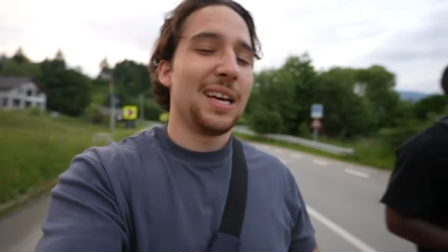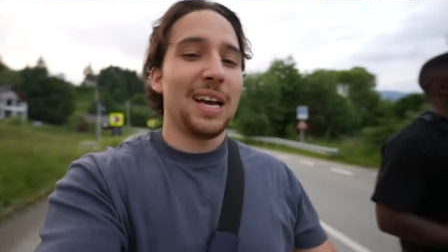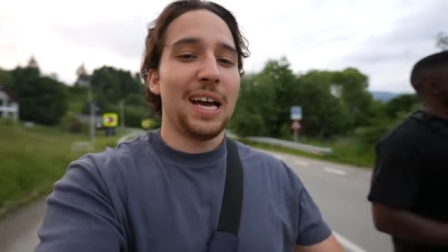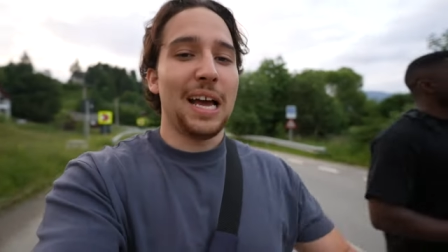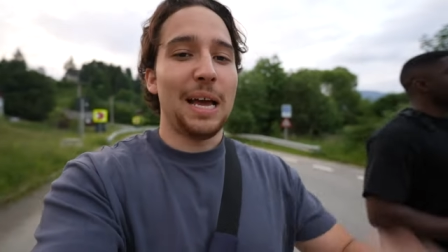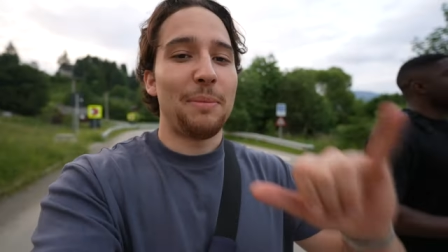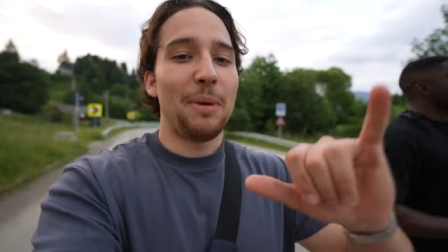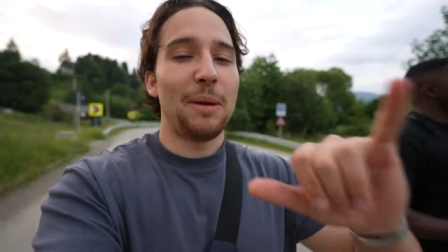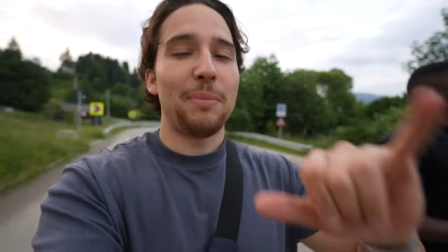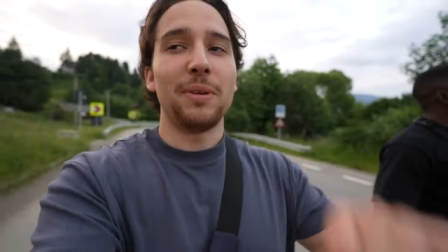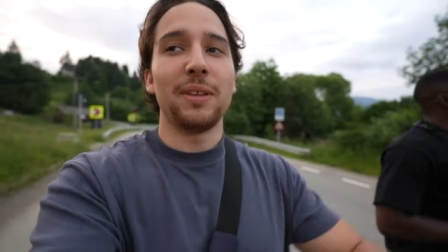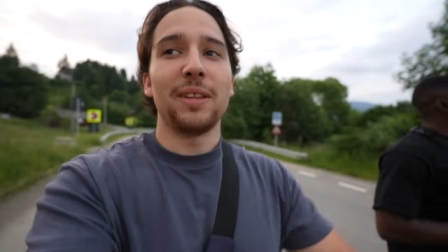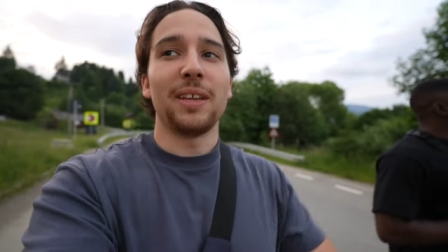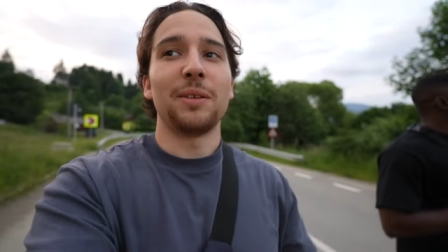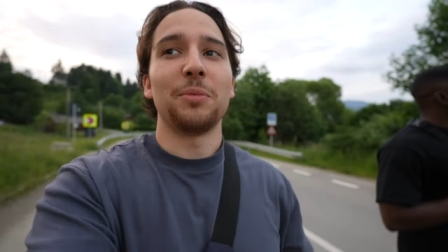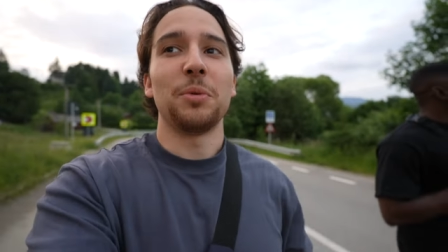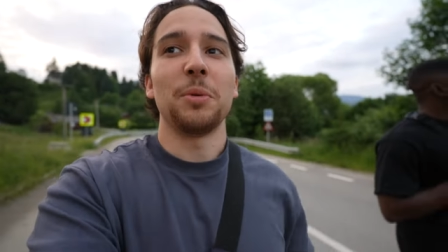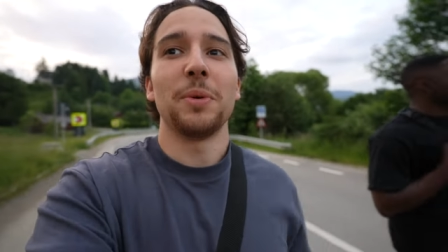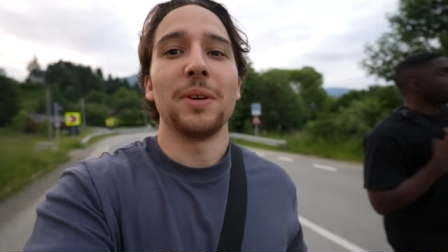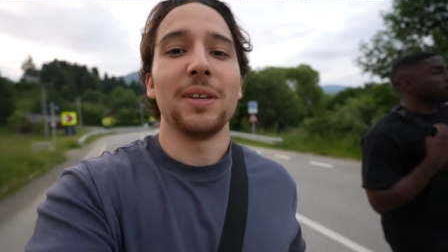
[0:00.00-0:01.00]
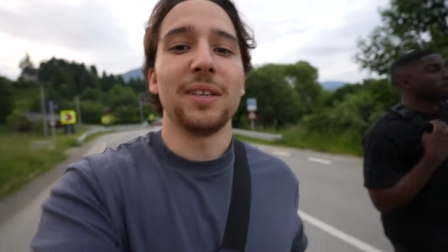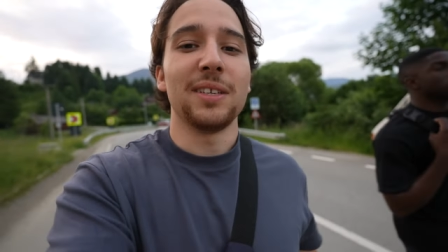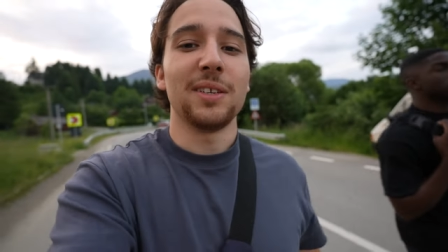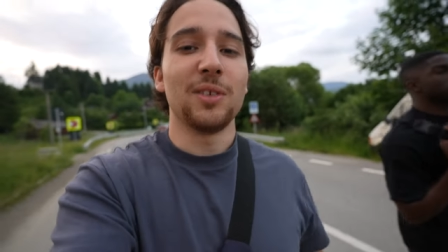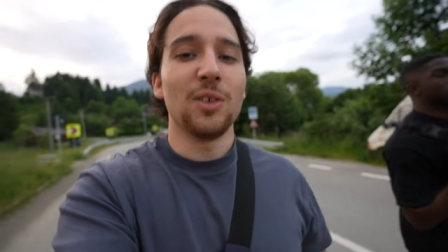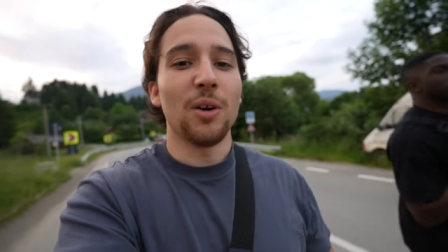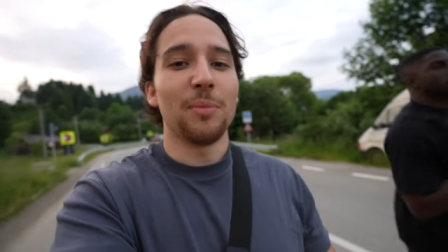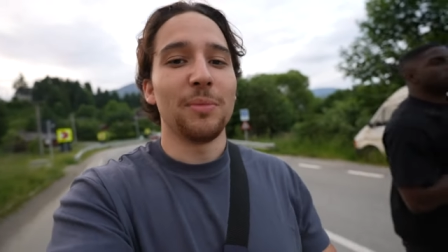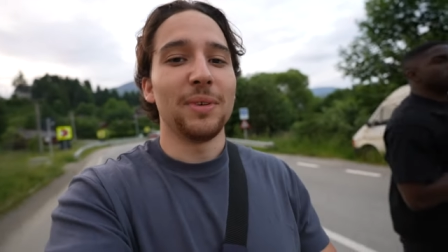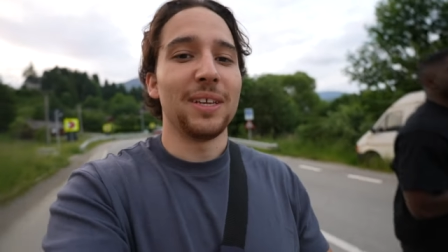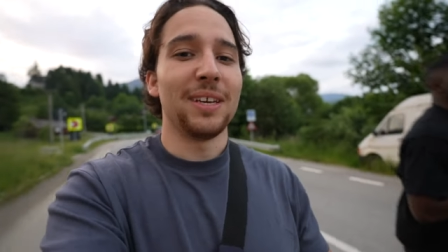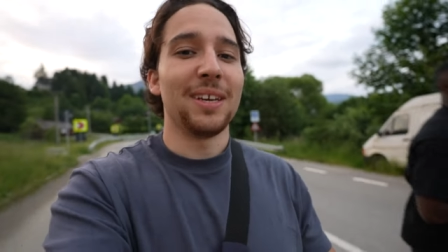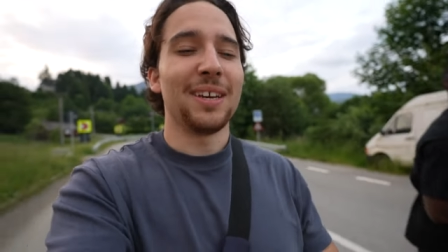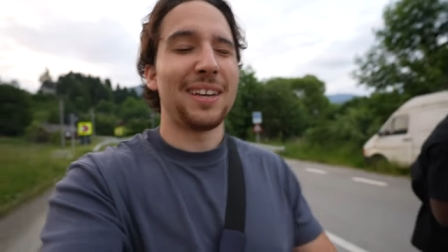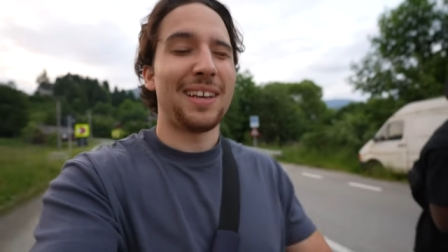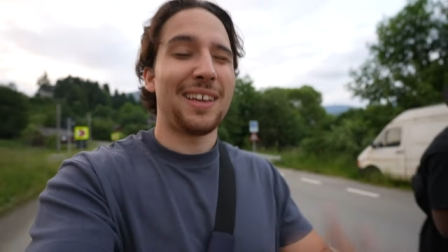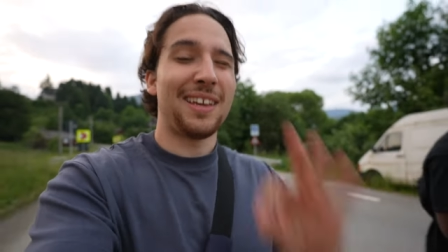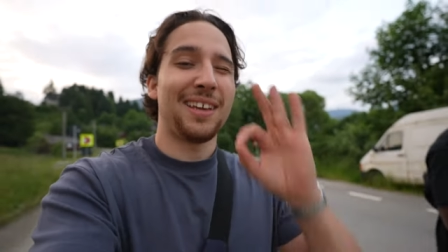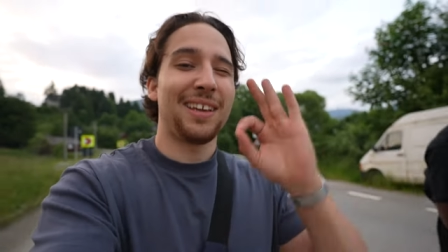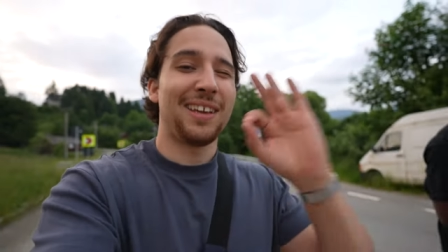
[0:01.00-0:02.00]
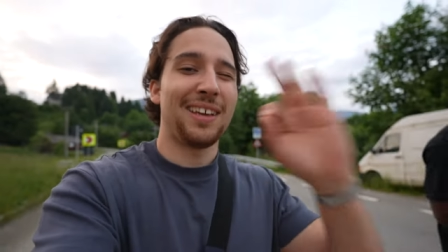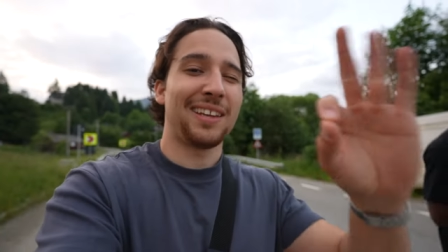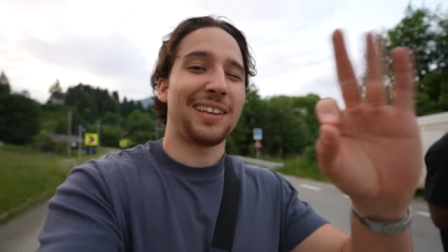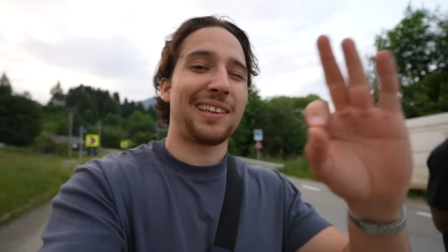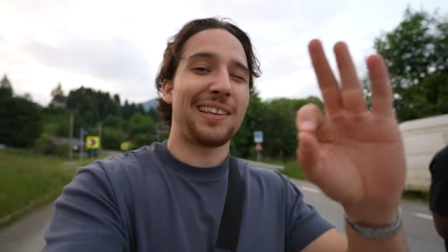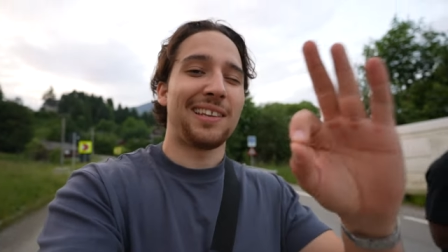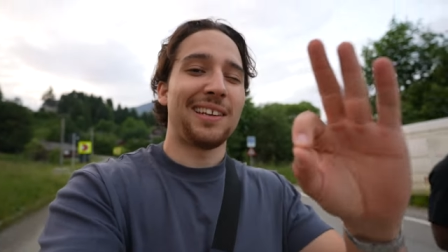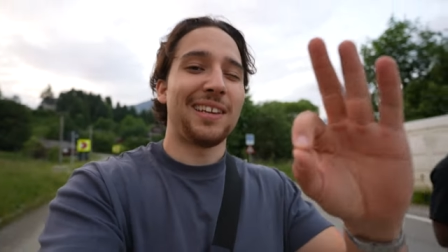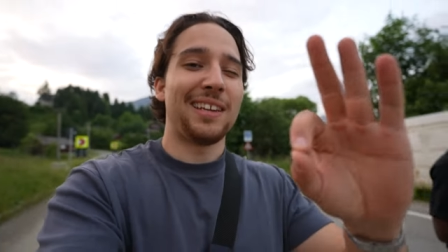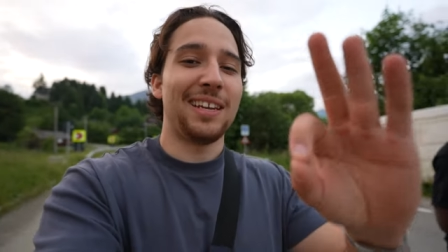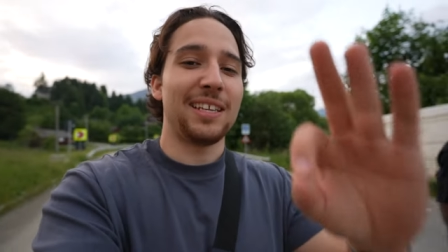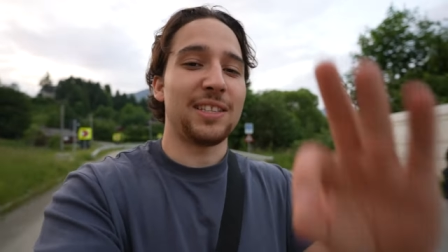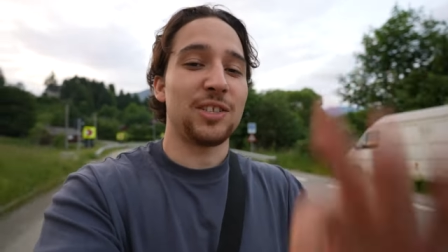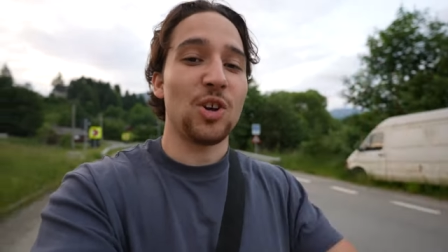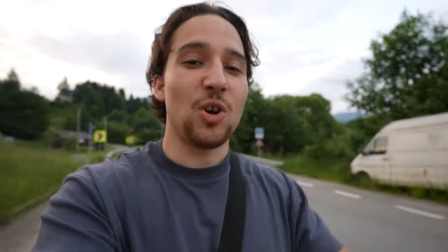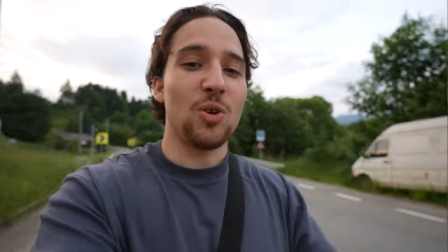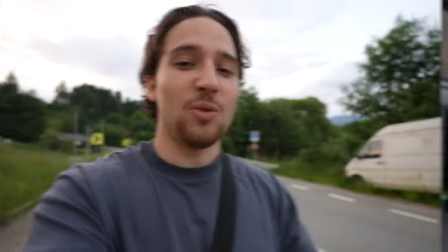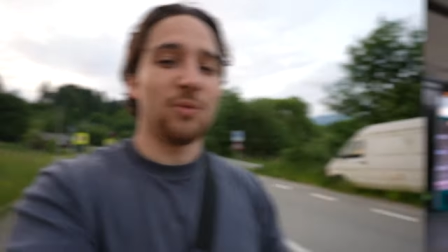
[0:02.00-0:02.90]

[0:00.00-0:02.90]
I'm happy that we will eat normally. Let's go.